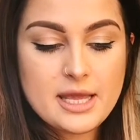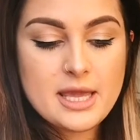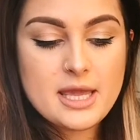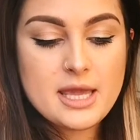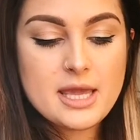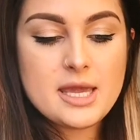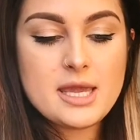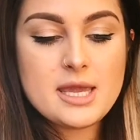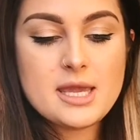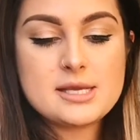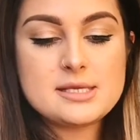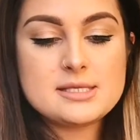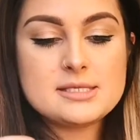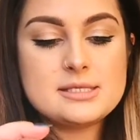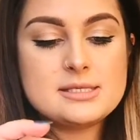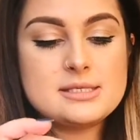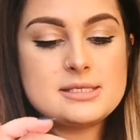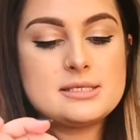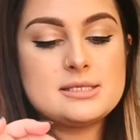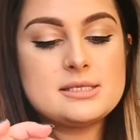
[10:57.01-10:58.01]
is
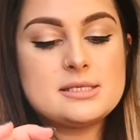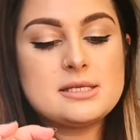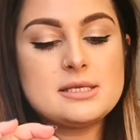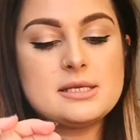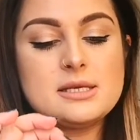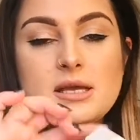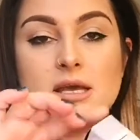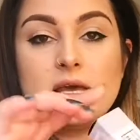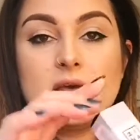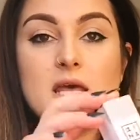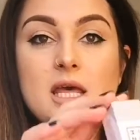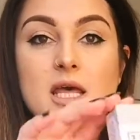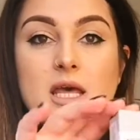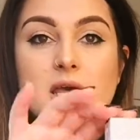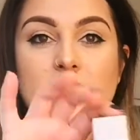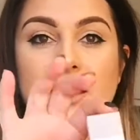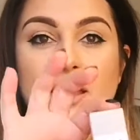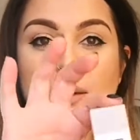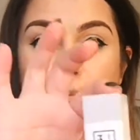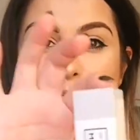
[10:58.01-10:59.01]

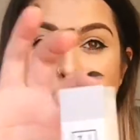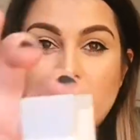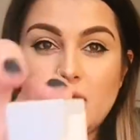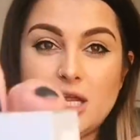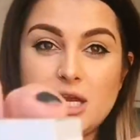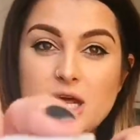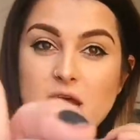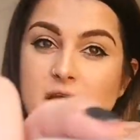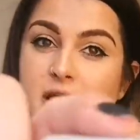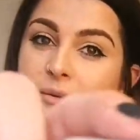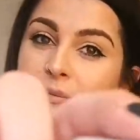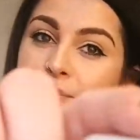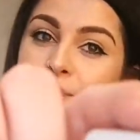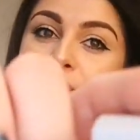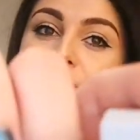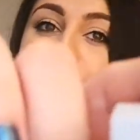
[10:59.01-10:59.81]
Mina.